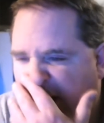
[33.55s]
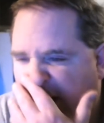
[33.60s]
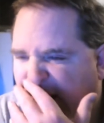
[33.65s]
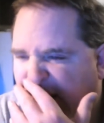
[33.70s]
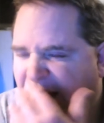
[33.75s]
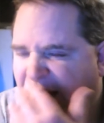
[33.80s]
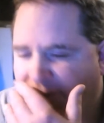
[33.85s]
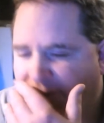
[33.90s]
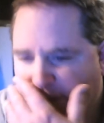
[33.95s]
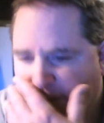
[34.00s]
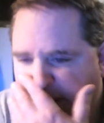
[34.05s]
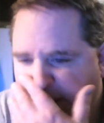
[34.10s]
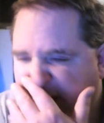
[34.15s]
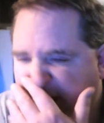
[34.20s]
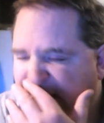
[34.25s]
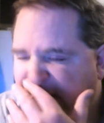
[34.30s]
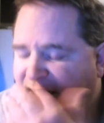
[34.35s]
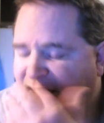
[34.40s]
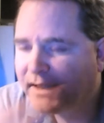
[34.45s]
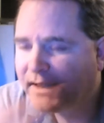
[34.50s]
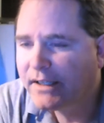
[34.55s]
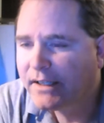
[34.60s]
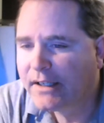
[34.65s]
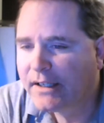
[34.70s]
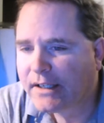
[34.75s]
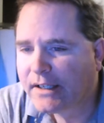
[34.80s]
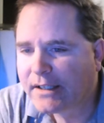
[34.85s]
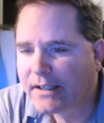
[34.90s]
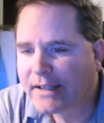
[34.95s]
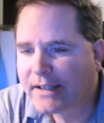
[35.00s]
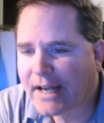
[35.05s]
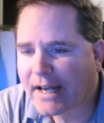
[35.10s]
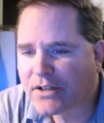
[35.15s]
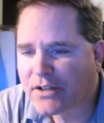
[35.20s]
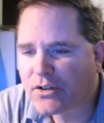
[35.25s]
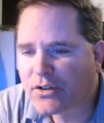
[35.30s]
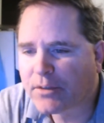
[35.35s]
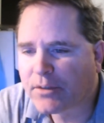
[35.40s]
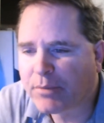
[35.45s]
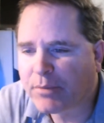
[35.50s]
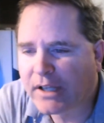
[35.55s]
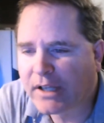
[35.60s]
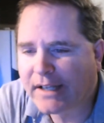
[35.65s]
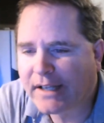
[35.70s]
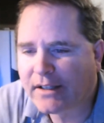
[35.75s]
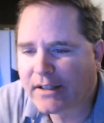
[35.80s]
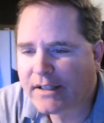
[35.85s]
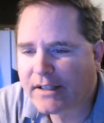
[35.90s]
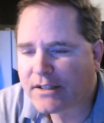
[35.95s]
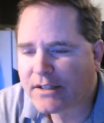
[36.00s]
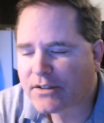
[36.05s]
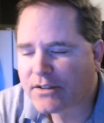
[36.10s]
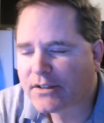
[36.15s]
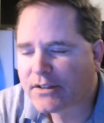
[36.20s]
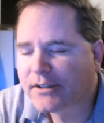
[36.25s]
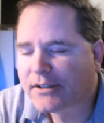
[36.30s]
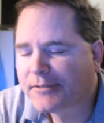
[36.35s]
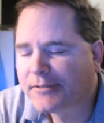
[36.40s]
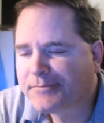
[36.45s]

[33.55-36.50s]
I'd have to cancel the playlist